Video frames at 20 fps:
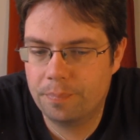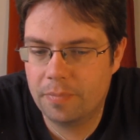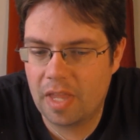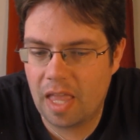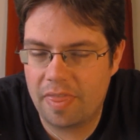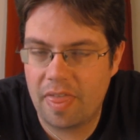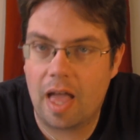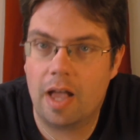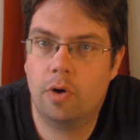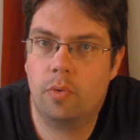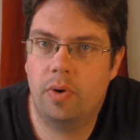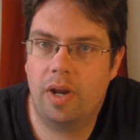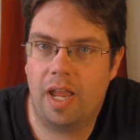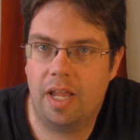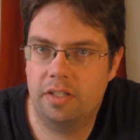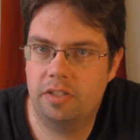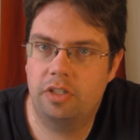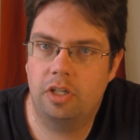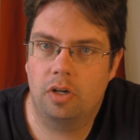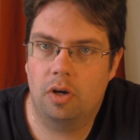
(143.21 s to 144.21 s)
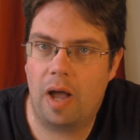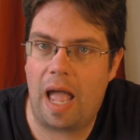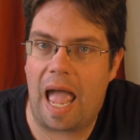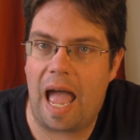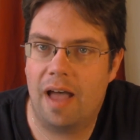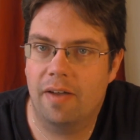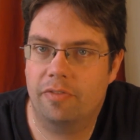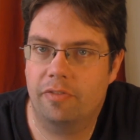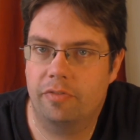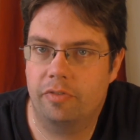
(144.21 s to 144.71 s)
that creates,
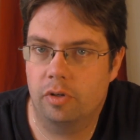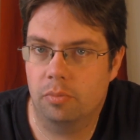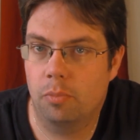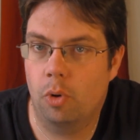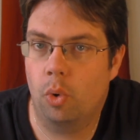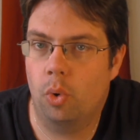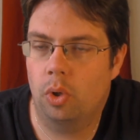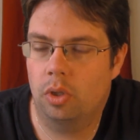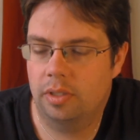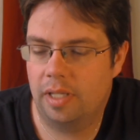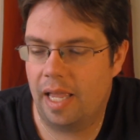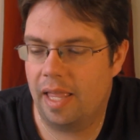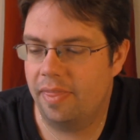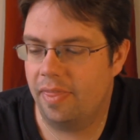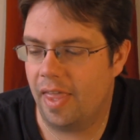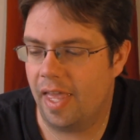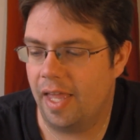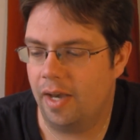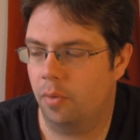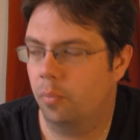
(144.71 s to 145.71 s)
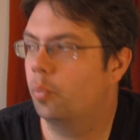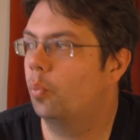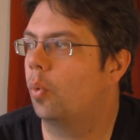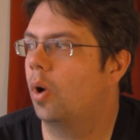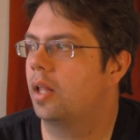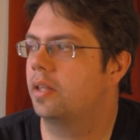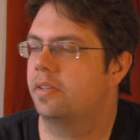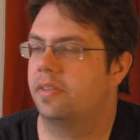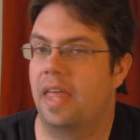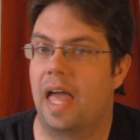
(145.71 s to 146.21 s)
half of your mold. And then
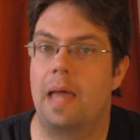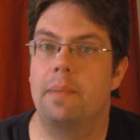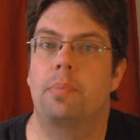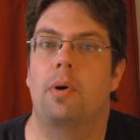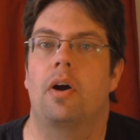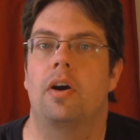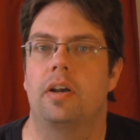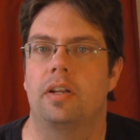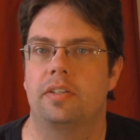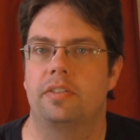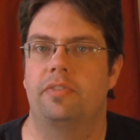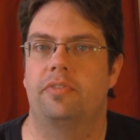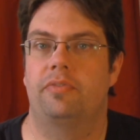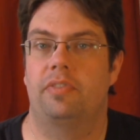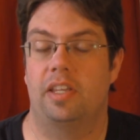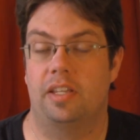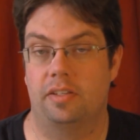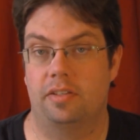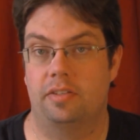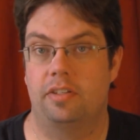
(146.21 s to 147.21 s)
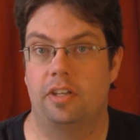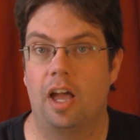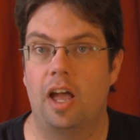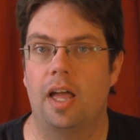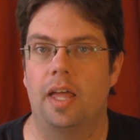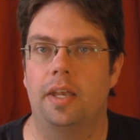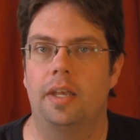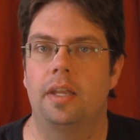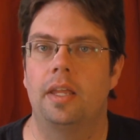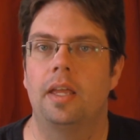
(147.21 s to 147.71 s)
once that part is
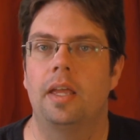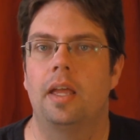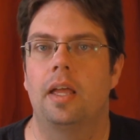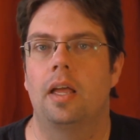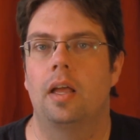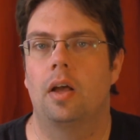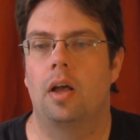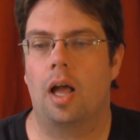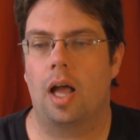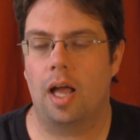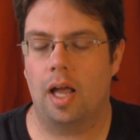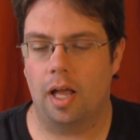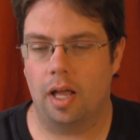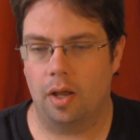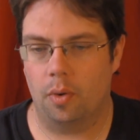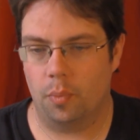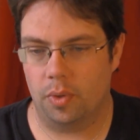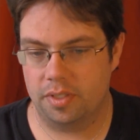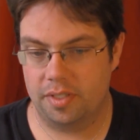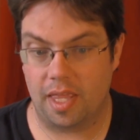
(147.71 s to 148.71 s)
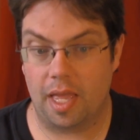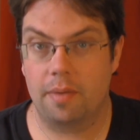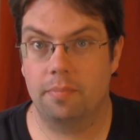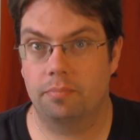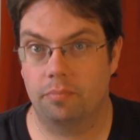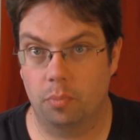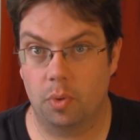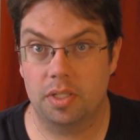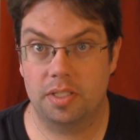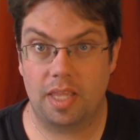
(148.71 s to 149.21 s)
done, once
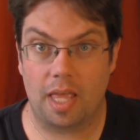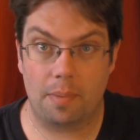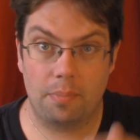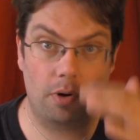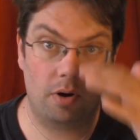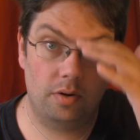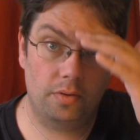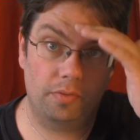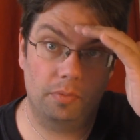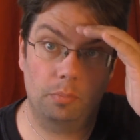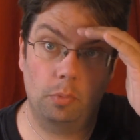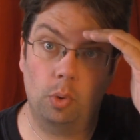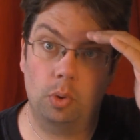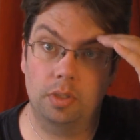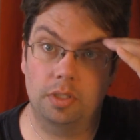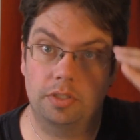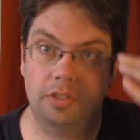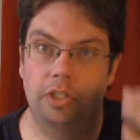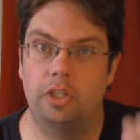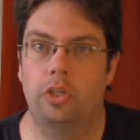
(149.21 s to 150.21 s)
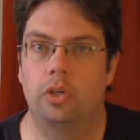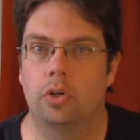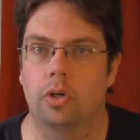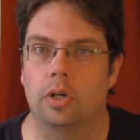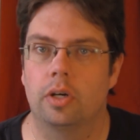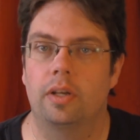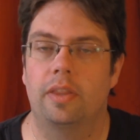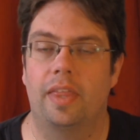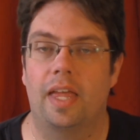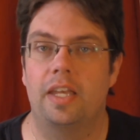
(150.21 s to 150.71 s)
that part of the mold is
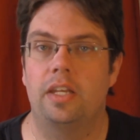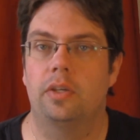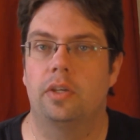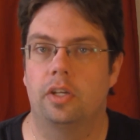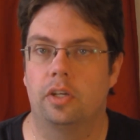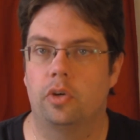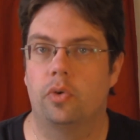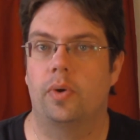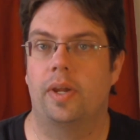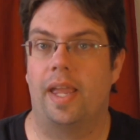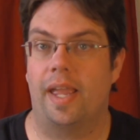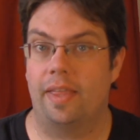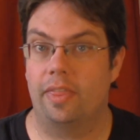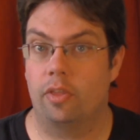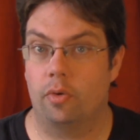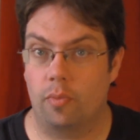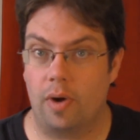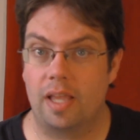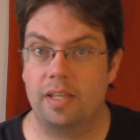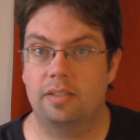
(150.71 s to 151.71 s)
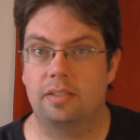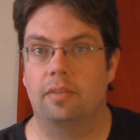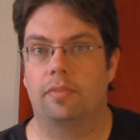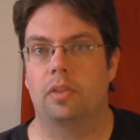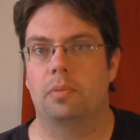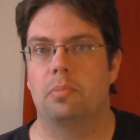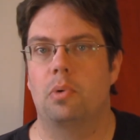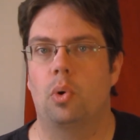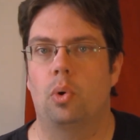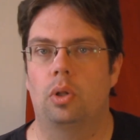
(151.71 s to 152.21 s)
cured, then you can create the rest of the
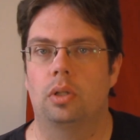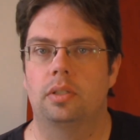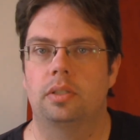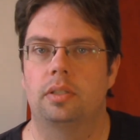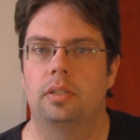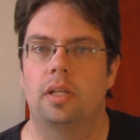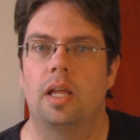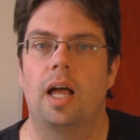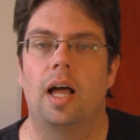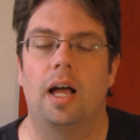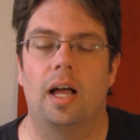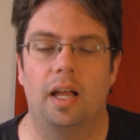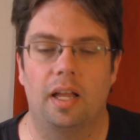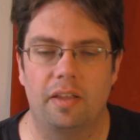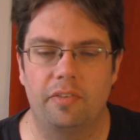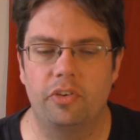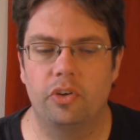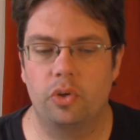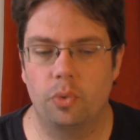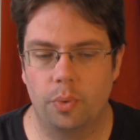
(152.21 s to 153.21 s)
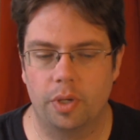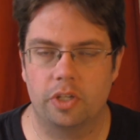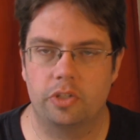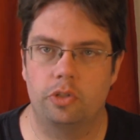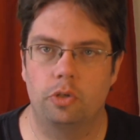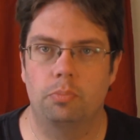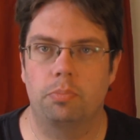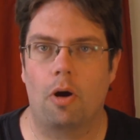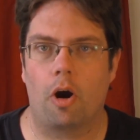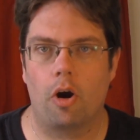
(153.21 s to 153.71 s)
mold. If you're doing a
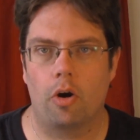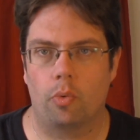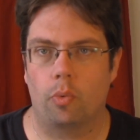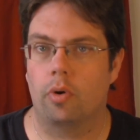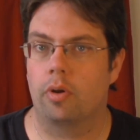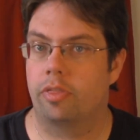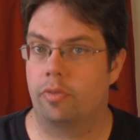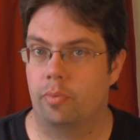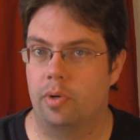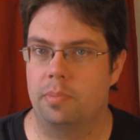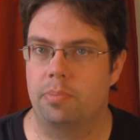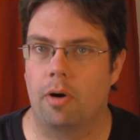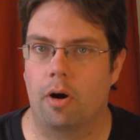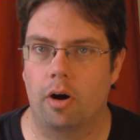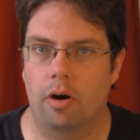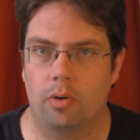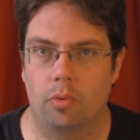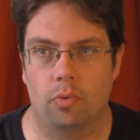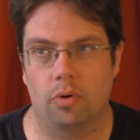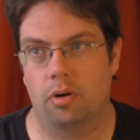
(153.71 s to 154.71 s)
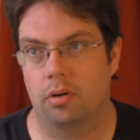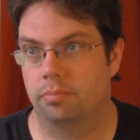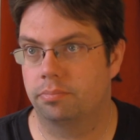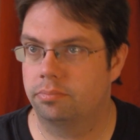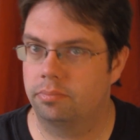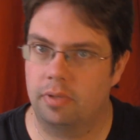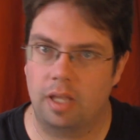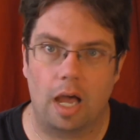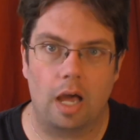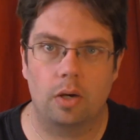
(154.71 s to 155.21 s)
2-part or a 3-part or
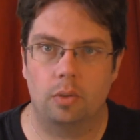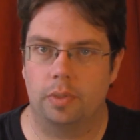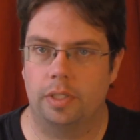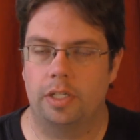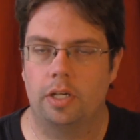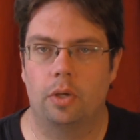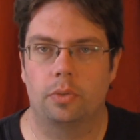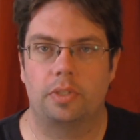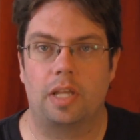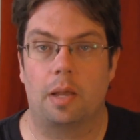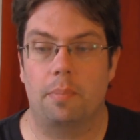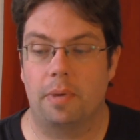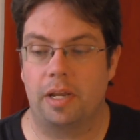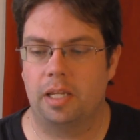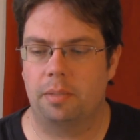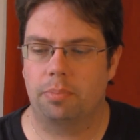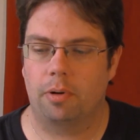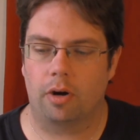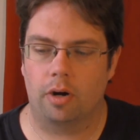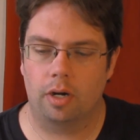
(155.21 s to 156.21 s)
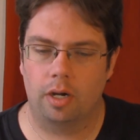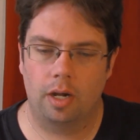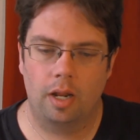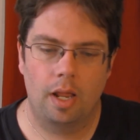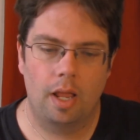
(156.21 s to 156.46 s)
God only knows how many part,